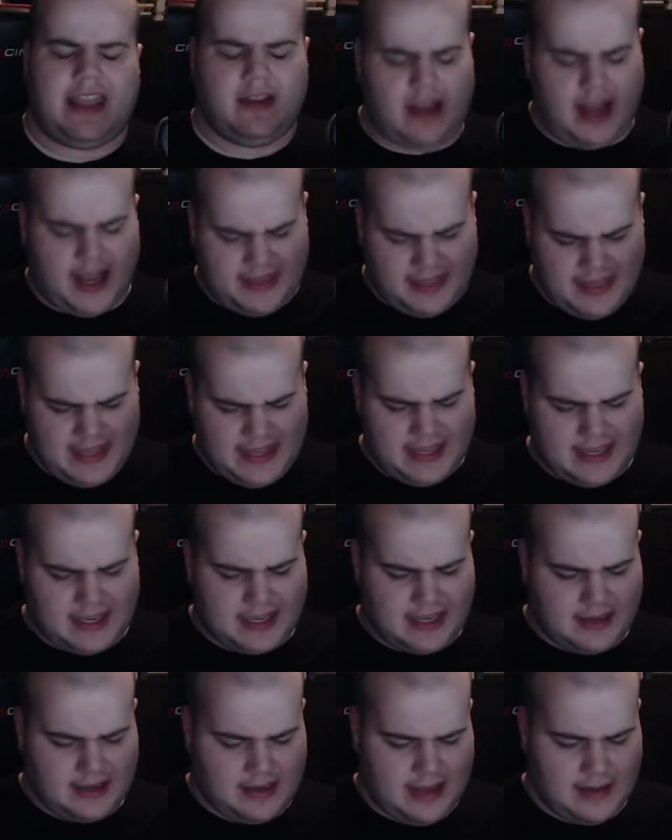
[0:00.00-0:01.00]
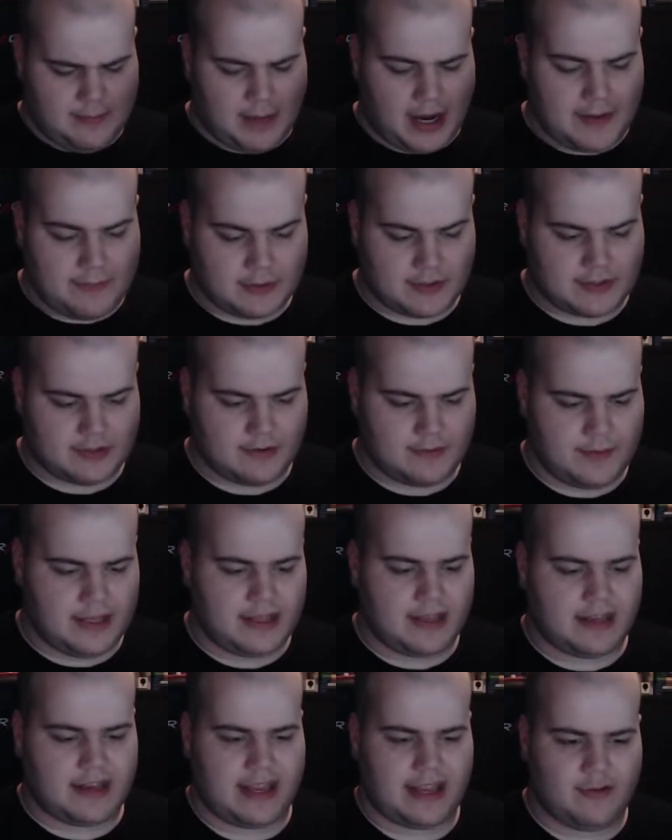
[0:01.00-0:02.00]
I think, in my personal
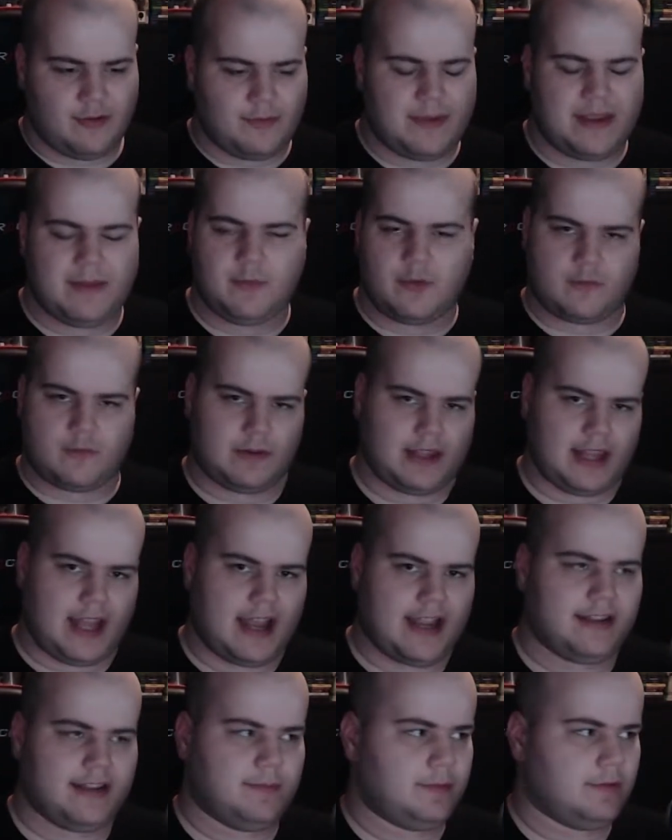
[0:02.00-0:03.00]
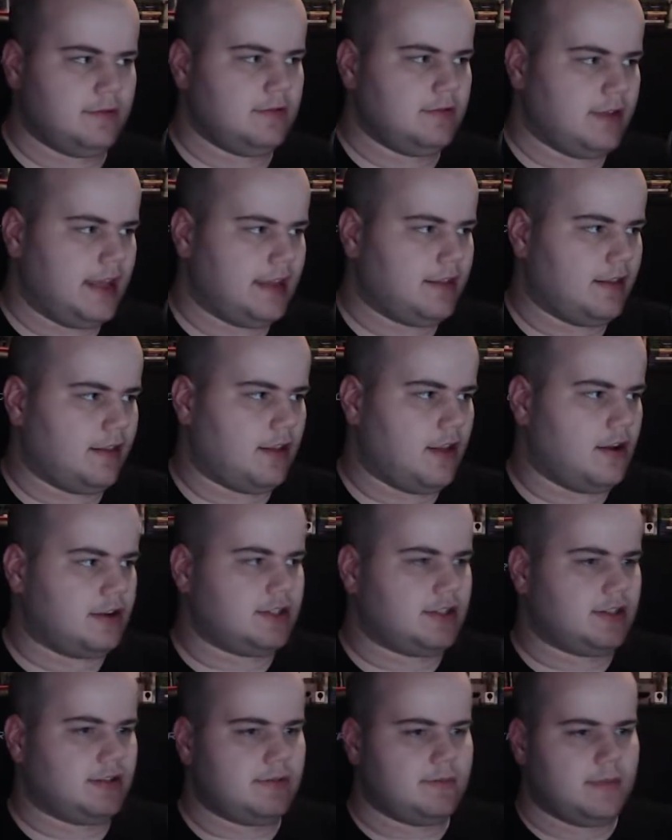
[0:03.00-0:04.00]
opinion, it will be more reliable in the long
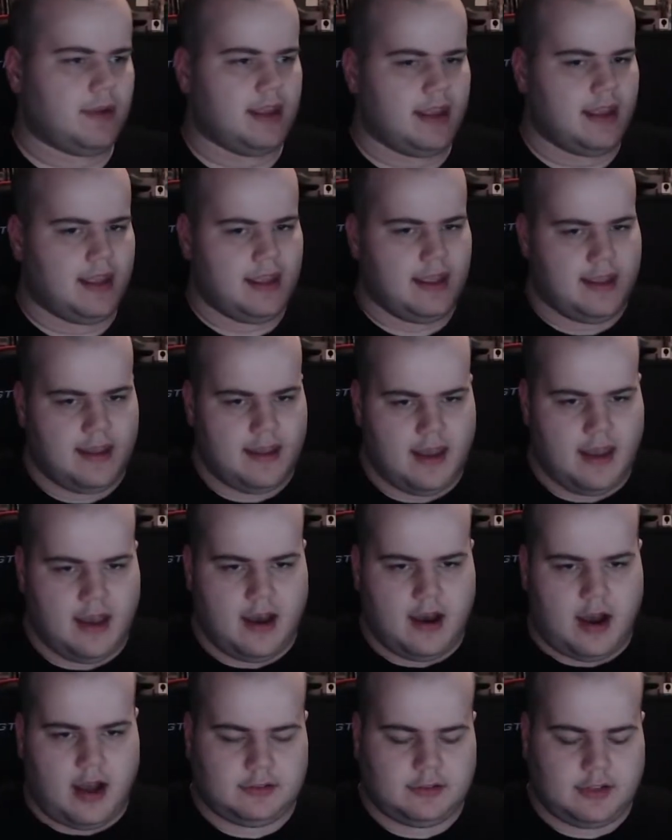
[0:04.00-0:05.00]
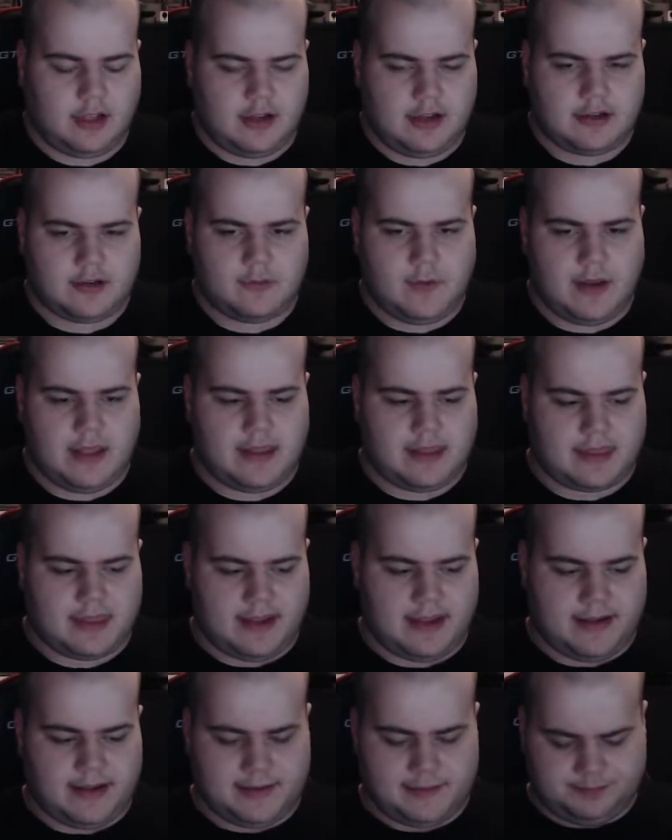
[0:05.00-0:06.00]
term, along with
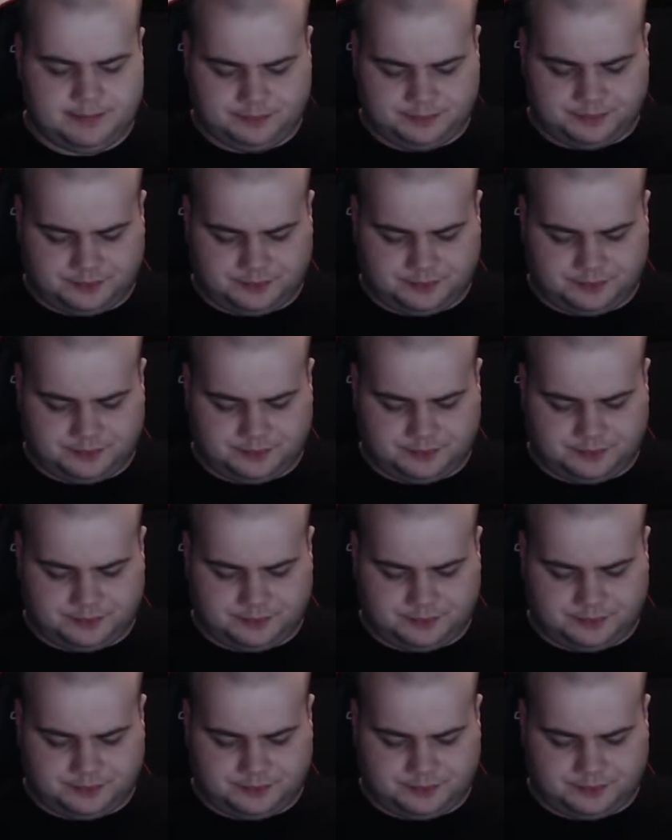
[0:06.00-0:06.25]
like